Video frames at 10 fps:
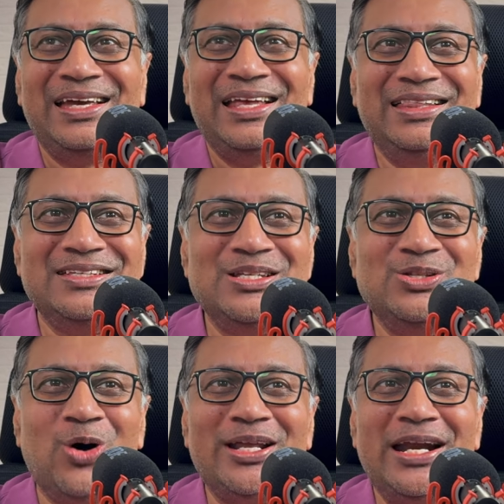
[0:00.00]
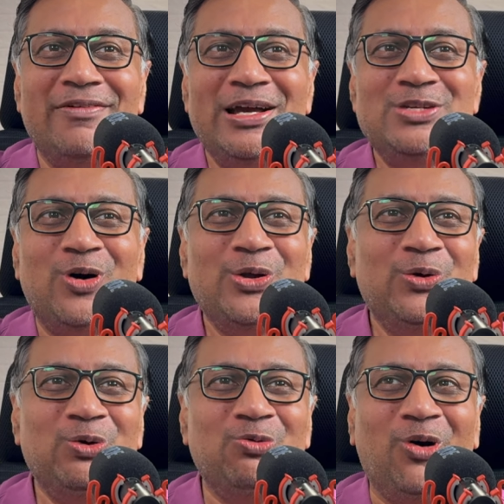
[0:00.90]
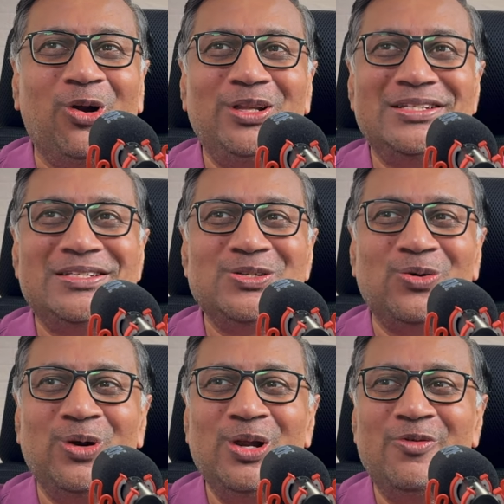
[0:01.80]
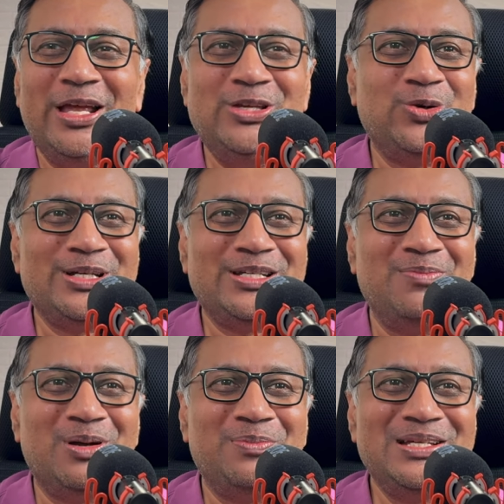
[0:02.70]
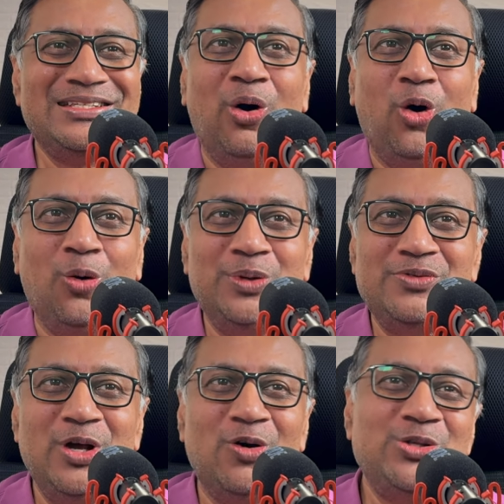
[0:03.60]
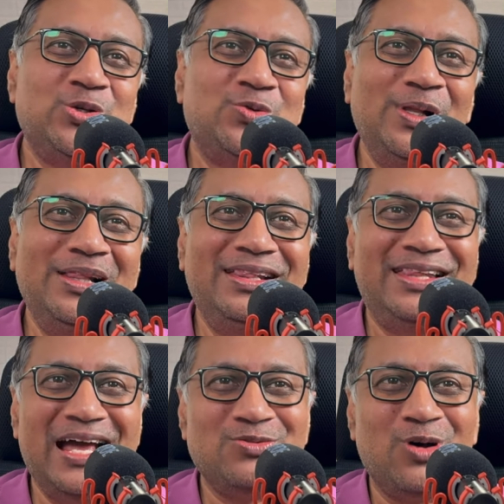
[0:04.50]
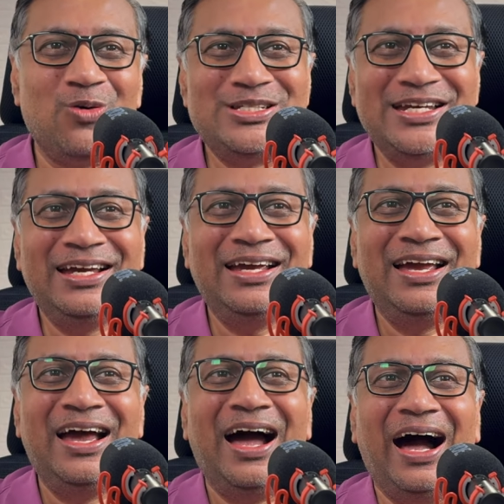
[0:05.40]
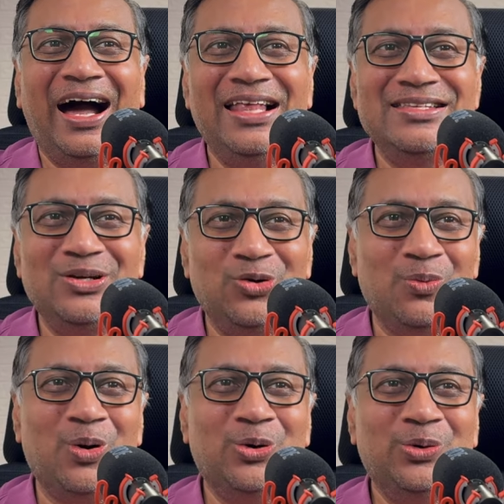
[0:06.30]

This is not an advice for you to follow. This is only for educational purpose. Hope this video was useful. Thanks for watching. I'll see you tomorrow.